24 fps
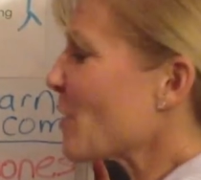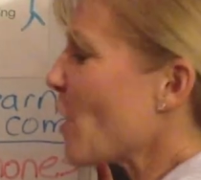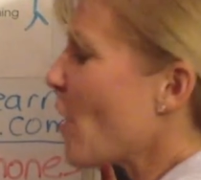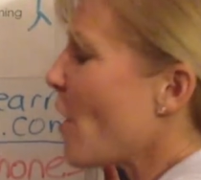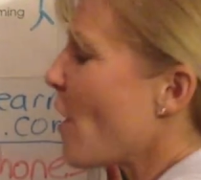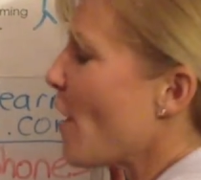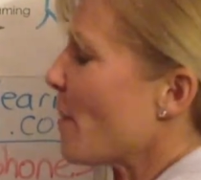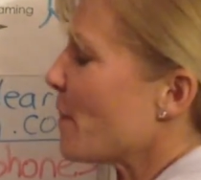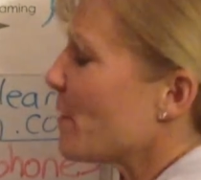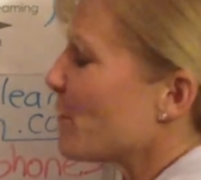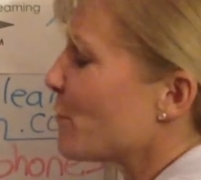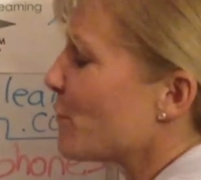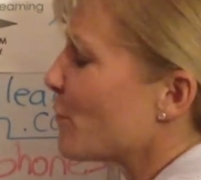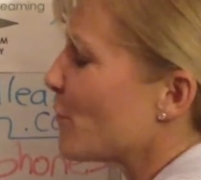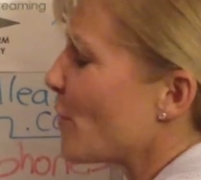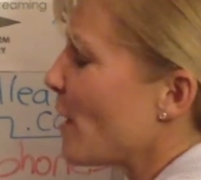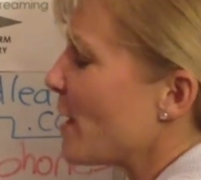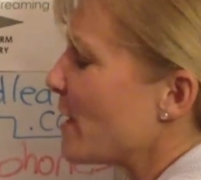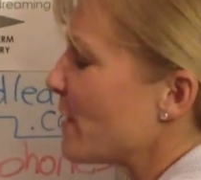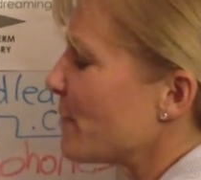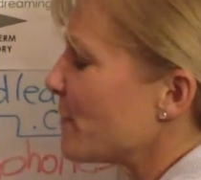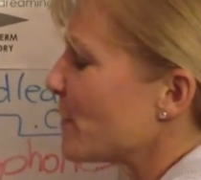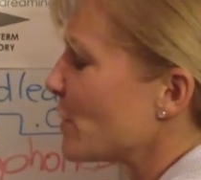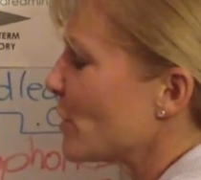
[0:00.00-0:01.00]
On the
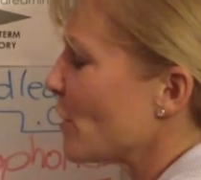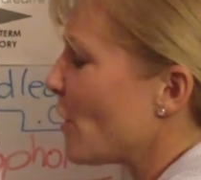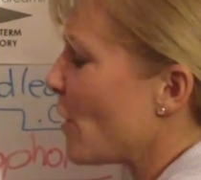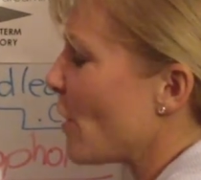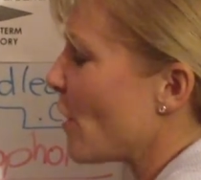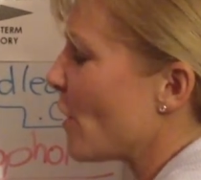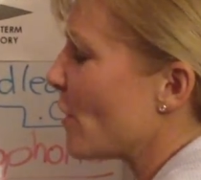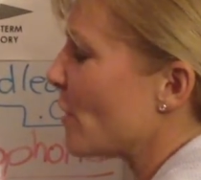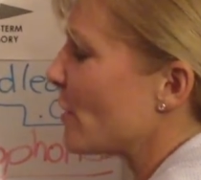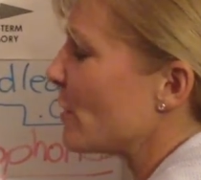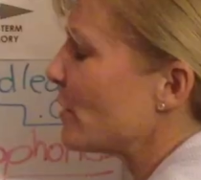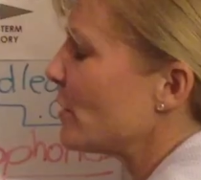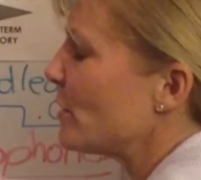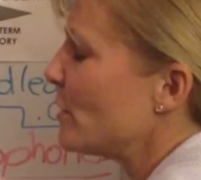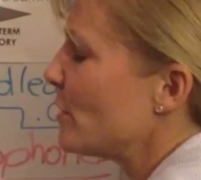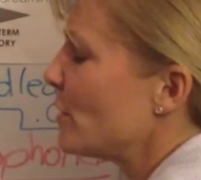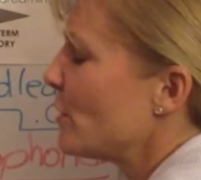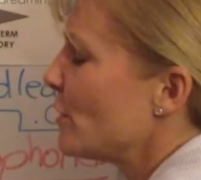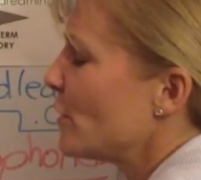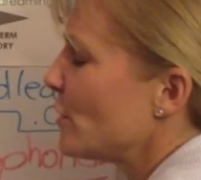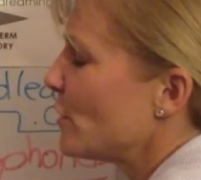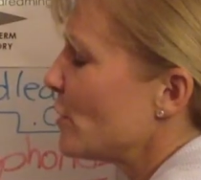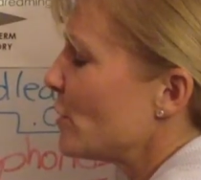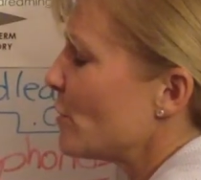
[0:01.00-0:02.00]
front of the card,
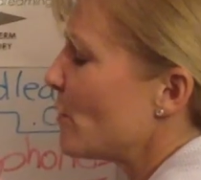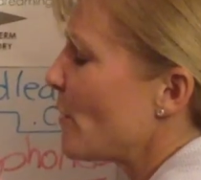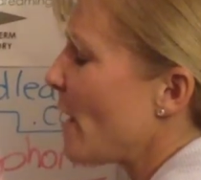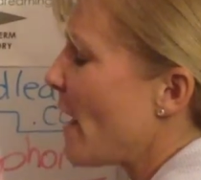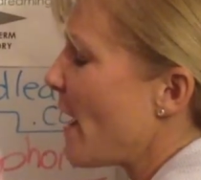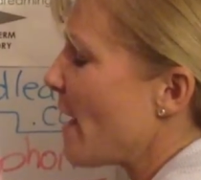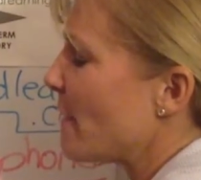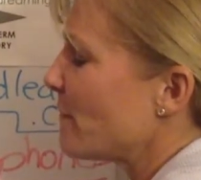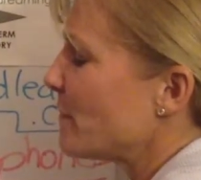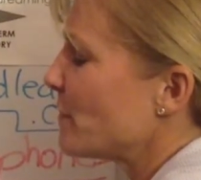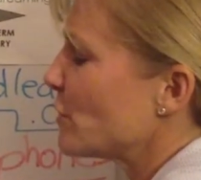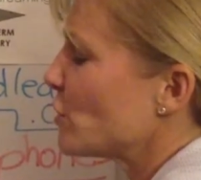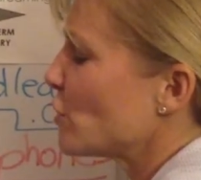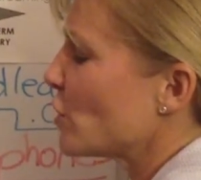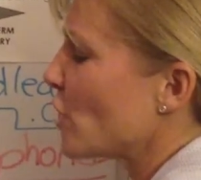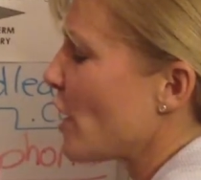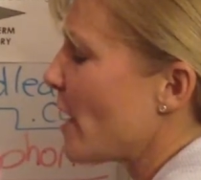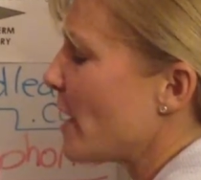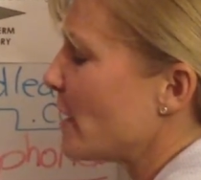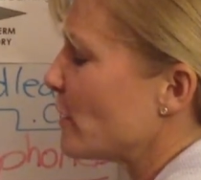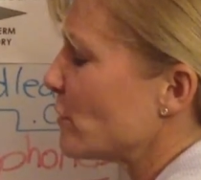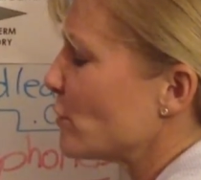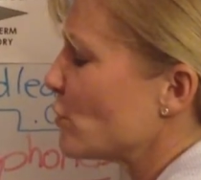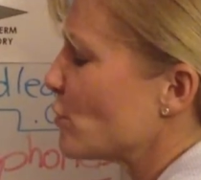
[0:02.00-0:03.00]
you have the
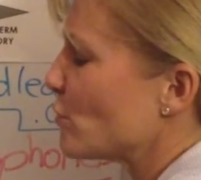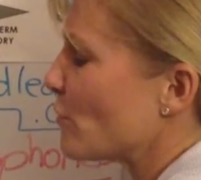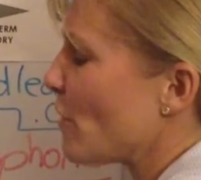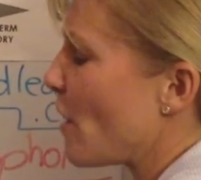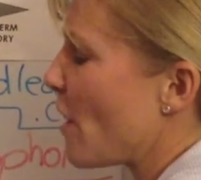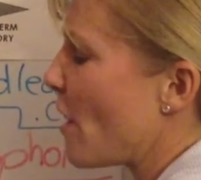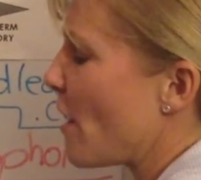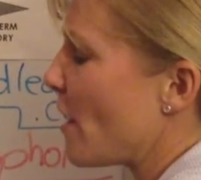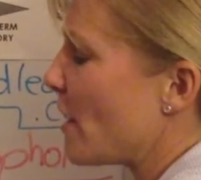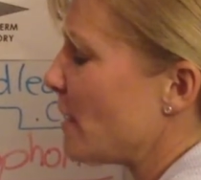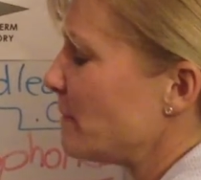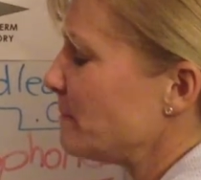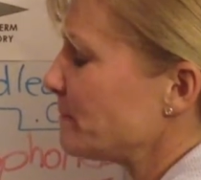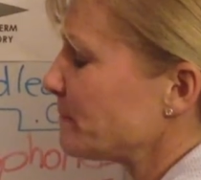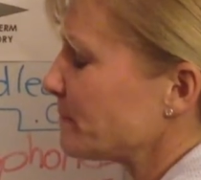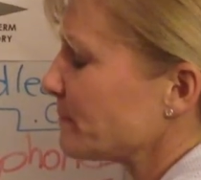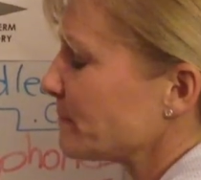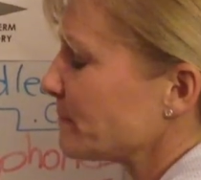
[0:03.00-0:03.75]
child draw